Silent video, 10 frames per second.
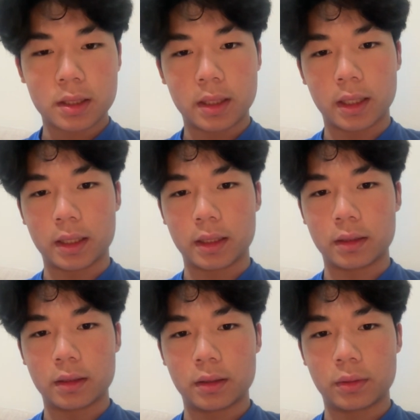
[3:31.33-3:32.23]
and then
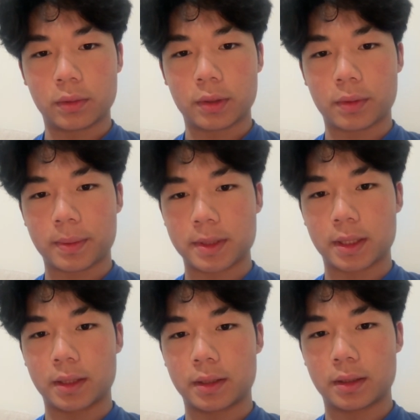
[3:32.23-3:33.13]
you want to represent
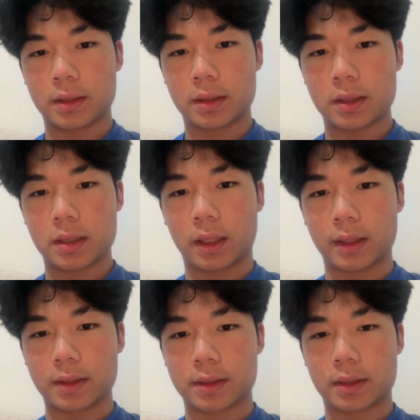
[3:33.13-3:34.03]
it
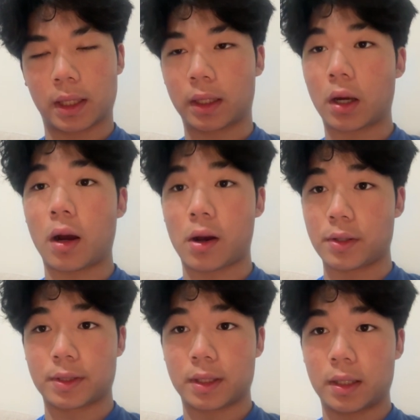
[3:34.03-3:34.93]
as a
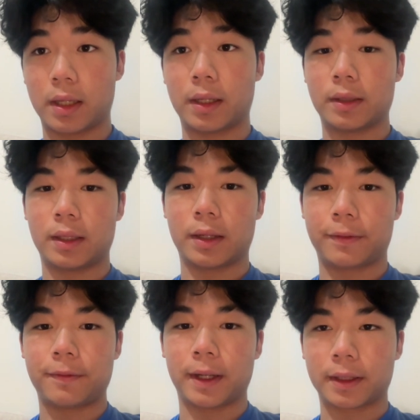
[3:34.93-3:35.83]
cause, and then the
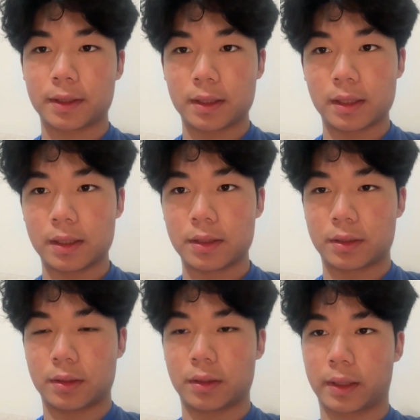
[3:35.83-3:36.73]
effect
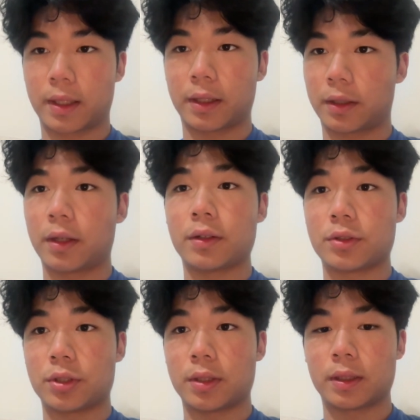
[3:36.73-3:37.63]
is the kinetic
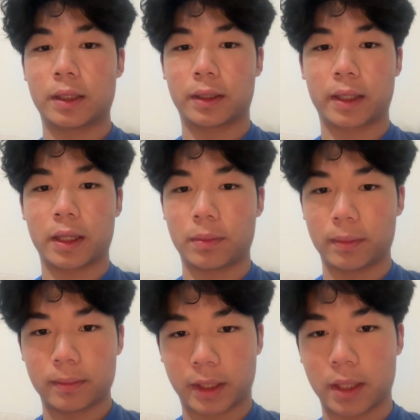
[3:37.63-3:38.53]
energy that
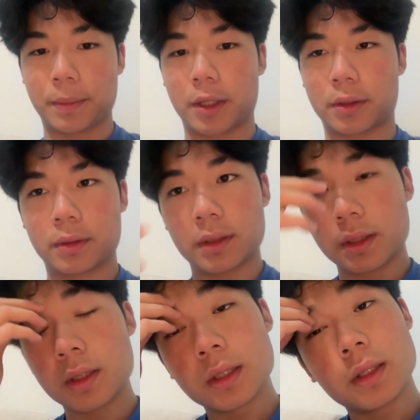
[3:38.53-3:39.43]
came out.
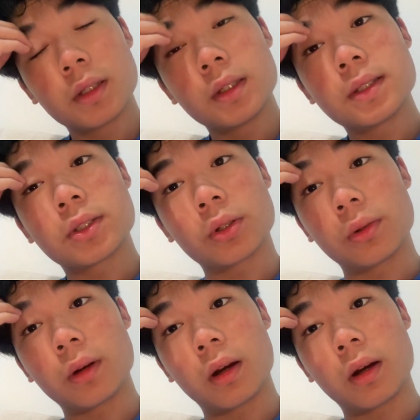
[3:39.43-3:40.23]
So